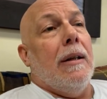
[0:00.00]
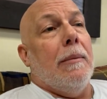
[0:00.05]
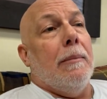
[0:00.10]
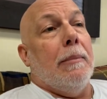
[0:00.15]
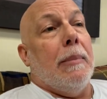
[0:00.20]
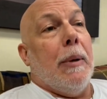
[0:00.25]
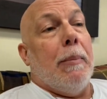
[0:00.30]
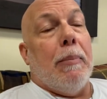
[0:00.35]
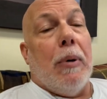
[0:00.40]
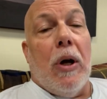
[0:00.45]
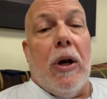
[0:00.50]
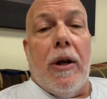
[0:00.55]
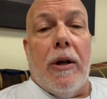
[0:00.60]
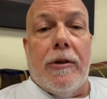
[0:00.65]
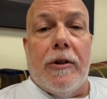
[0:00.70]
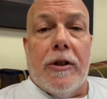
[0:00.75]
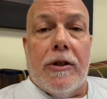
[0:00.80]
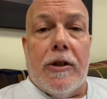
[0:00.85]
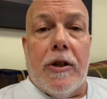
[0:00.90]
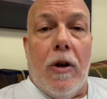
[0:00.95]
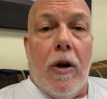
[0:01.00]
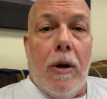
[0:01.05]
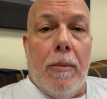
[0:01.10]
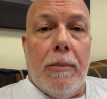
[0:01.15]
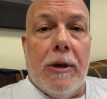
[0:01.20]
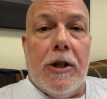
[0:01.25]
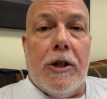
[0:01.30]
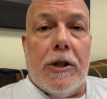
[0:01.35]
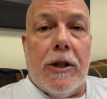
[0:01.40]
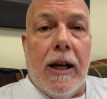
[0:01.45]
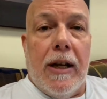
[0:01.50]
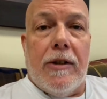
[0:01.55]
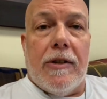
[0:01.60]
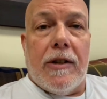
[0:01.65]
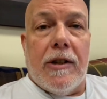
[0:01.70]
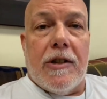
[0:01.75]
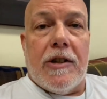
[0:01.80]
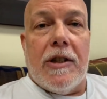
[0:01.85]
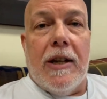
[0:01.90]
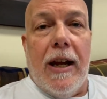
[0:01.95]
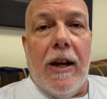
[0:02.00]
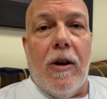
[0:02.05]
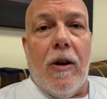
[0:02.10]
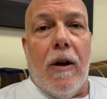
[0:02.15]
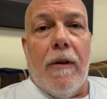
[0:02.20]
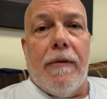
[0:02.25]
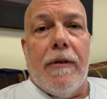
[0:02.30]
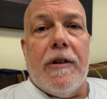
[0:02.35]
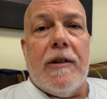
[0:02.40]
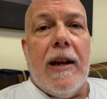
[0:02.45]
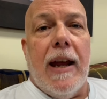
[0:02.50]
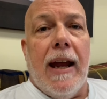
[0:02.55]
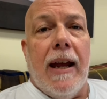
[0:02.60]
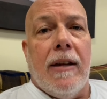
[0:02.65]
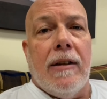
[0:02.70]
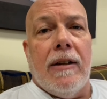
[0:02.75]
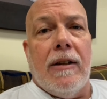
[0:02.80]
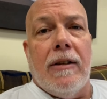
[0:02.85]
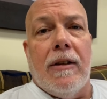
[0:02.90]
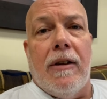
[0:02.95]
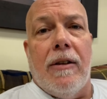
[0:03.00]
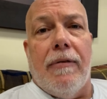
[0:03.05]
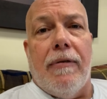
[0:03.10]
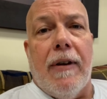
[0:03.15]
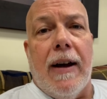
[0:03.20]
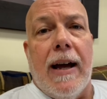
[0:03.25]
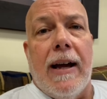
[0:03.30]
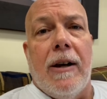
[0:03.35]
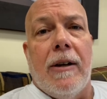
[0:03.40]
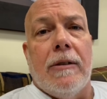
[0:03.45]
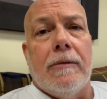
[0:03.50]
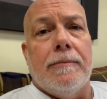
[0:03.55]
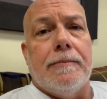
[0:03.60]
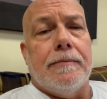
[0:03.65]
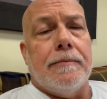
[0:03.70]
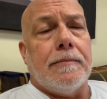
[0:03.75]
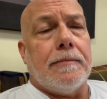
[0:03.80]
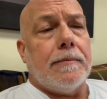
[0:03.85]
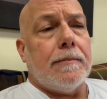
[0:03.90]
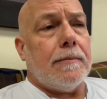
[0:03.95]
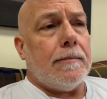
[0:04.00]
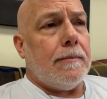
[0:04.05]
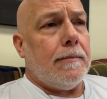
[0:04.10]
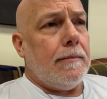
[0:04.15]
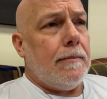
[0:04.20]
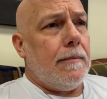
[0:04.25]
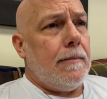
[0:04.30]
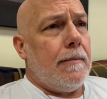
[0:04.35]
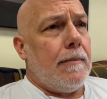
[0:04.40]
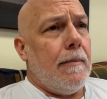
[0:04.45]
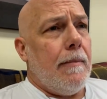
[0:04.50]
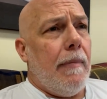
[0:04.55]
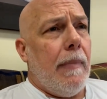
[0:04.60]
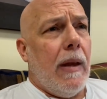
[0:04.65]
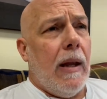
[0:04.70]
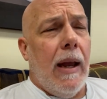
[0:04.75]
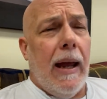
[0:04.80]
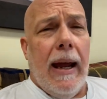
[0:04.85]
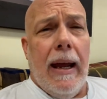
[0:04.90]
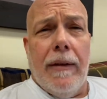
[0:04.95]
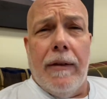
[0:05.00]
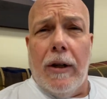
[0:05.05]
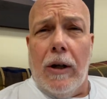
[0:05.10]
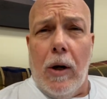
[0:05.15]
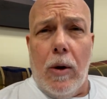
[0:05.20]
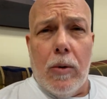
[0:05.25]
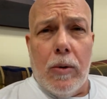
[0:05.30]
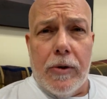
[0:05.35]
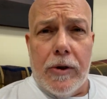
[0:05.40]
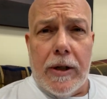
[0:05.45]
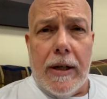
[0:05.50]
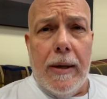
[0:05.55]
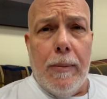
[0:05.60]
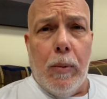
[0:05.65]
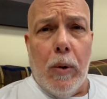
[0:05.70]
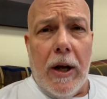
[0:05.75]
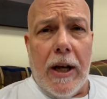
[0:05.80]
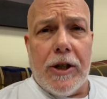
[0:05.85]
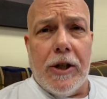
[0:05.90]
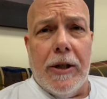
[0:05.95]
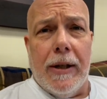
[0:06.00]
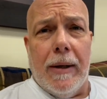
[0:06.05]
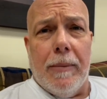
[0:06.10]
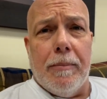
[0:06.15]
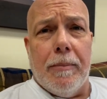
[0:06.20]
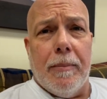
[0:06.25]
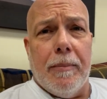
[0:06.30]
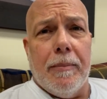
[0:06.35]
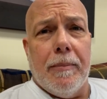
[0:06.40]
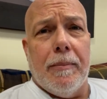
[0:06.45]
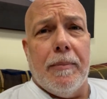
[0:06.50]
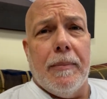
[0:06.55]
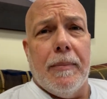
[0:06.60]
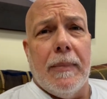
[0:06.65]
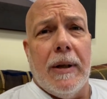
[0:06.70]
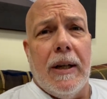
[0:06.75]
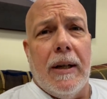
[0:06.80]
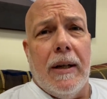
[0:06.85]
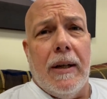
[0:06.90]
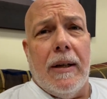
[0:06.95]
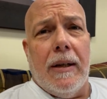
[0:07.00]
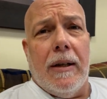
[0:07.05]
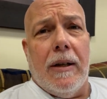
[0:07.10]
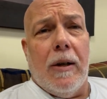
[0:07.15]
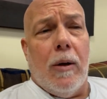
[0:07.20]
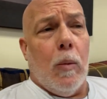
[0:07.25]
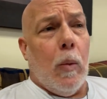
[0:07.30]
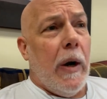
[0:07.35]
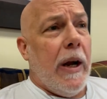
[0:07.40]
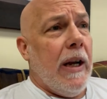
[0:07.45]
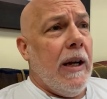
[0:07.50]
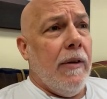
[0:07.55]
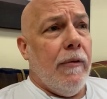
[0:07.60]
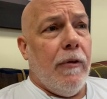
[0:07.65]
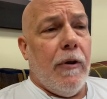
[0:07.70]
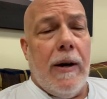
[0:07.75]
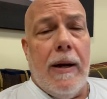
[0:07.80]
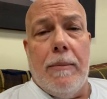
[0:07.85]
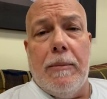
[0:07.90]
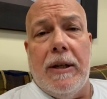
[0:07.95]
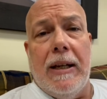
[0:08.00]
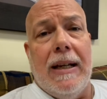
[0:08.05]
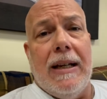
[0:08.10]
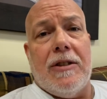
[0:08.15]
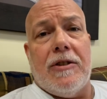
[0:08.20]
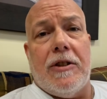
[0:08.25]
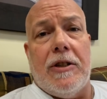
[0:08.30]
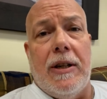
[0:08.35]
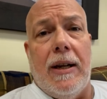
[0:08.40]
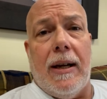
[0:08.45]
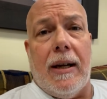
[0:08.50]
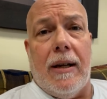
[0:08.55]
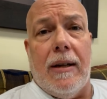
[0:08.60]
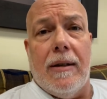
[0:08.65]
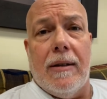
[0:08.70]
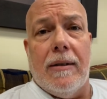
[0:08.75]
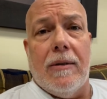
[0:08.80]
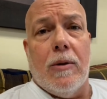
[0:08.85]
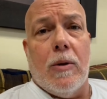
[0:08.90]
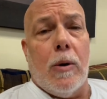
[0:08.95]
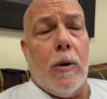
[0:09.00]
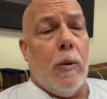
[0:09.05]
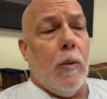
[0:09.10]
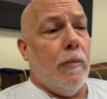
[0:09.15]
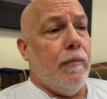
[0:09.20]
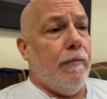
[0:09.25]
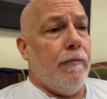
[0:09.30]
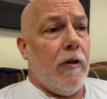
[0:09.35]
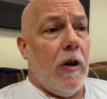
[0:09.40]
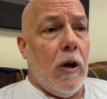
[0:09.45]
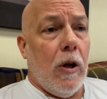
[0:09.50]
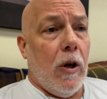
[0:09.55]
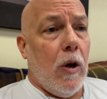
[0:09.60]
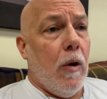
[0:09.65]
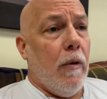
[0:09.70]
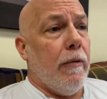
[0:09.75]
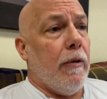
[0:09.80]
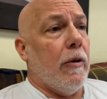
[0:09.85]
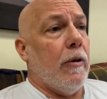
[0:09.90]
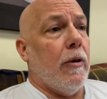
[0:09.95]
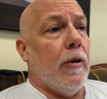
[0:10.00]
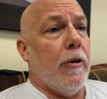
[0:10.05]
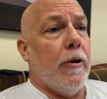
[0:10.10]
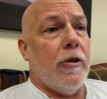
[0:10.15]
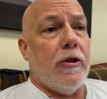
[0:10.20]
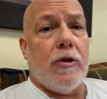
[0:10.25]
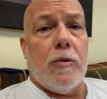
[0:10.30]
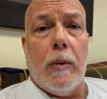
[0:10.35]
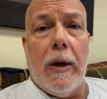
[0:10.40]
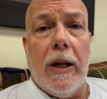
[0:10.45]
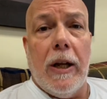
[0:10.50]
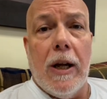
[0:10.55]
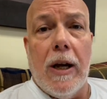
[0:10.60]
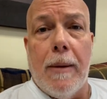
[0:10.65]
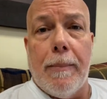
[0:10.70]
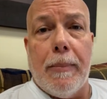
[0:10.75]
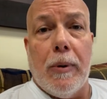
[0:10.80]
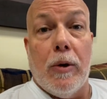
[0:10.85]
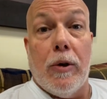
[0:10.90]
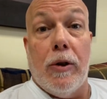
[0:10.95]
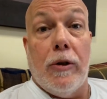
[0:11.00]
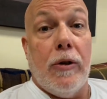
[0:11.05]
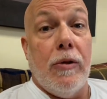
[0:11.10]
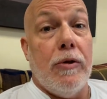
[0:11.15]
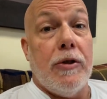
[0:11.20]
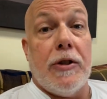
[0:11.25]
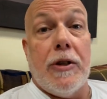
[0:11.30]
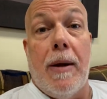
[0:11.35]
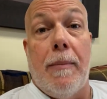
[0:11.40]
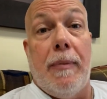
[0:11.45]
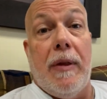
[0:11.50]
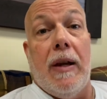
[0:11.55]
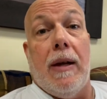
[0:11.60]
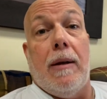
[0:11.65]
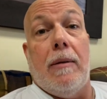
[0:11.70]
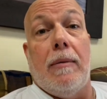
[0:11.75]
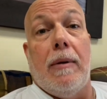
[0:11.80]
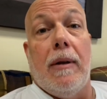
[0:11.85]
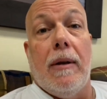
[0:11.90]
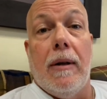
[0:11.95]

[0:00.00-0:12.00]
But Paul just calmly shakes the snake off his hand into the fire, and the locals keep watching him. They're waiting for him to get sick or fall over or to swell up or to do something.